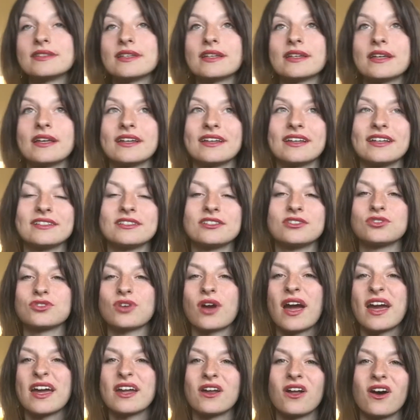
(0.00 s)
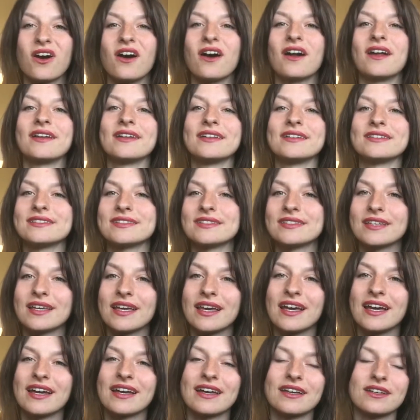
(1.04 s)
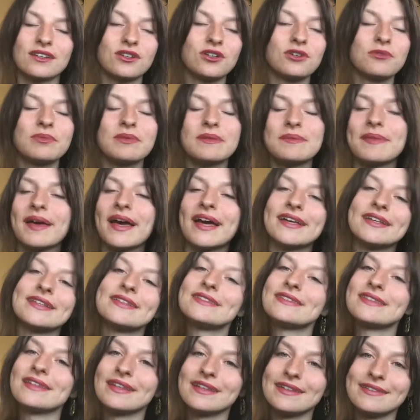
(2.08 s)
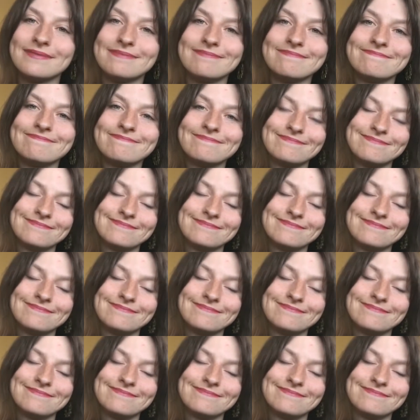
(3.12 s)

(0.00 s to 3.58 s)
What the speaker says: It gets dried on. It's goopy mess, and